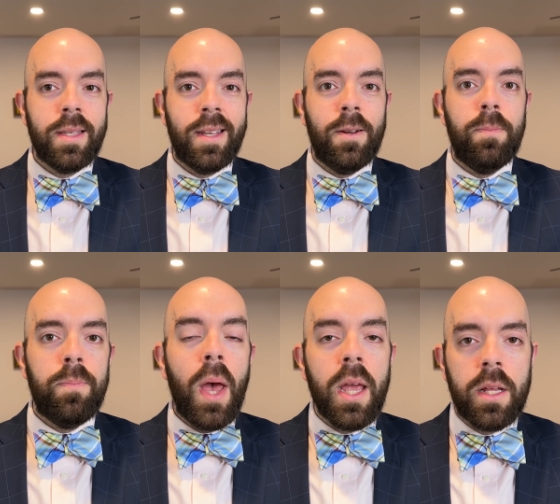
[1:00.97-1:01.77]
in
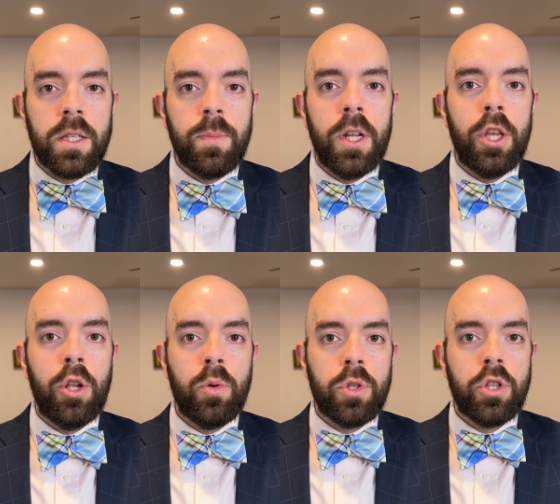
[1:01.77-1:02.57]
abeyance, meaning you
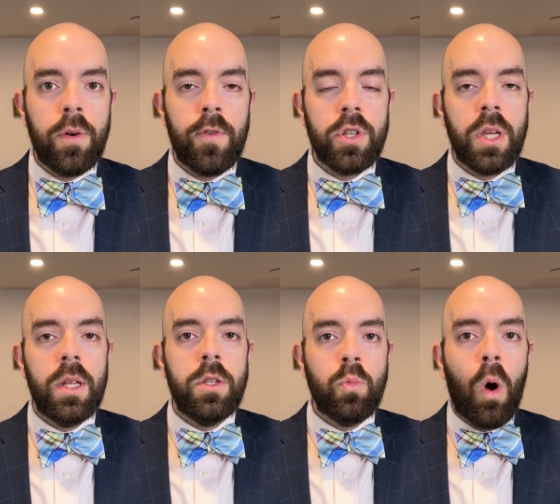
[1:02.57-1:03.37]
don't serve your
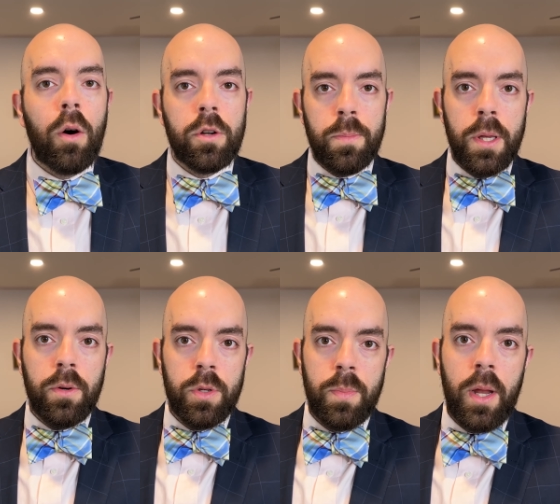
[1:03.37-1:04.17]
sentence while an appeal
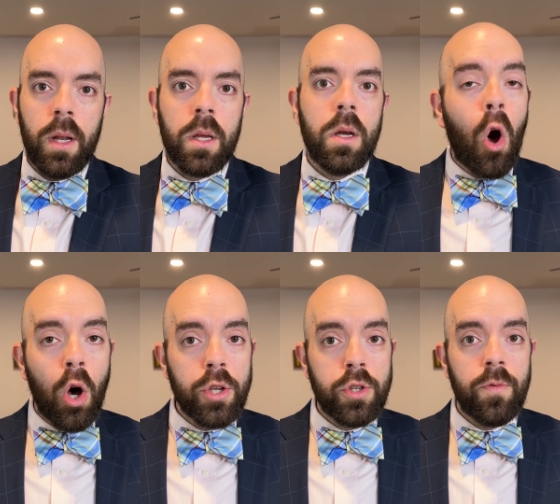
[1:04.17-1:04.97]
is pending.
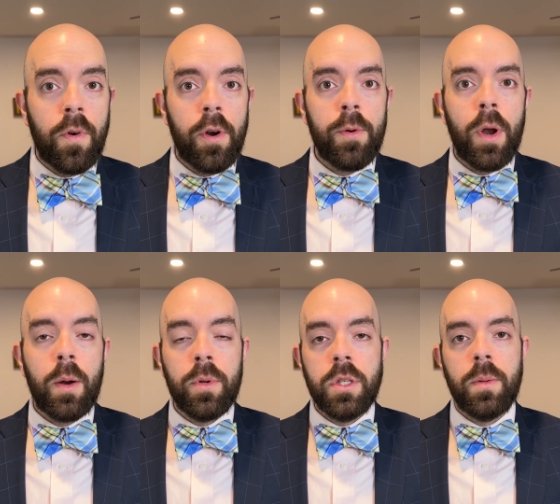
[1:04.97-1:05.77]
Also very rare,
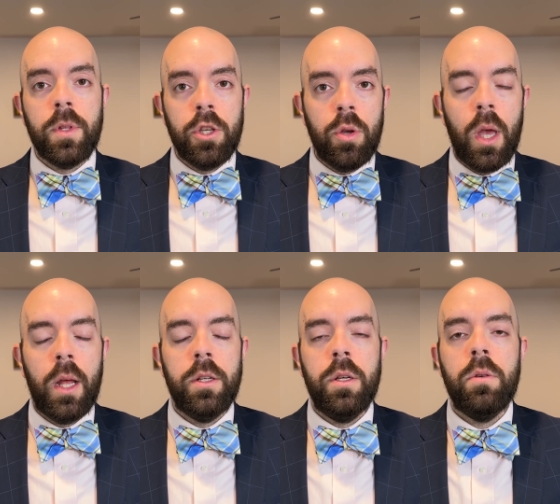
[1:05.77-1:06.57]
but something you
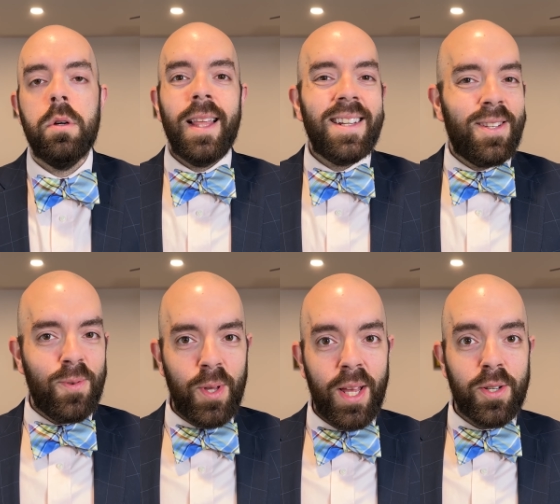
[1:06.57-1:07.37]
can do. That doesn't
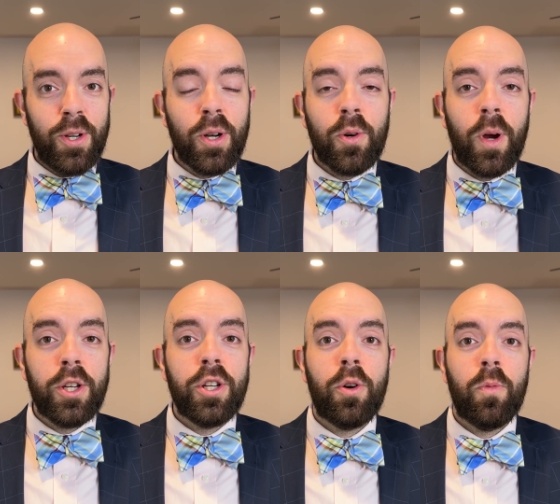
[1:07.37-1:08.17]
really answer your
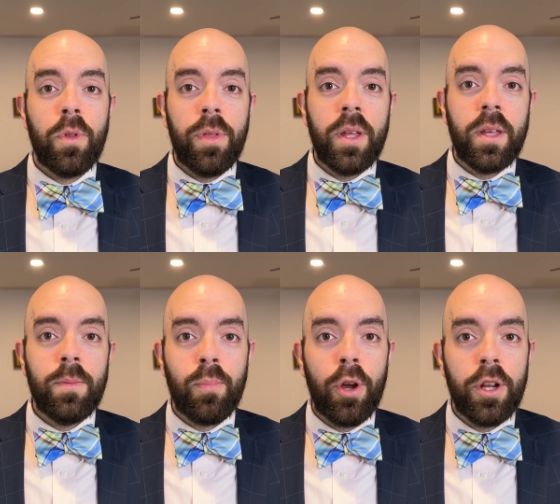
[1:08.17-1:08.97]
question or the thing
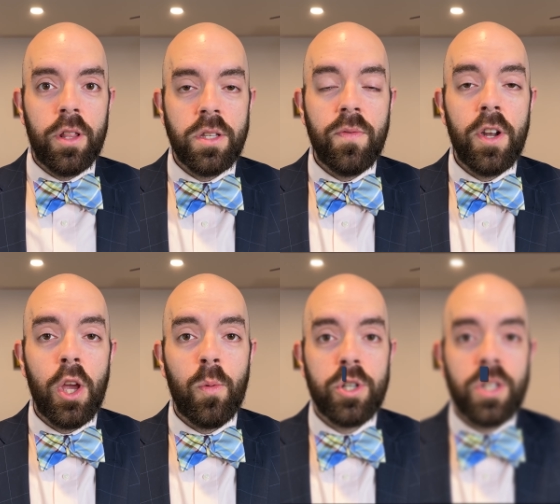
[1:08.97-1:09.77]
that brought you to this video, which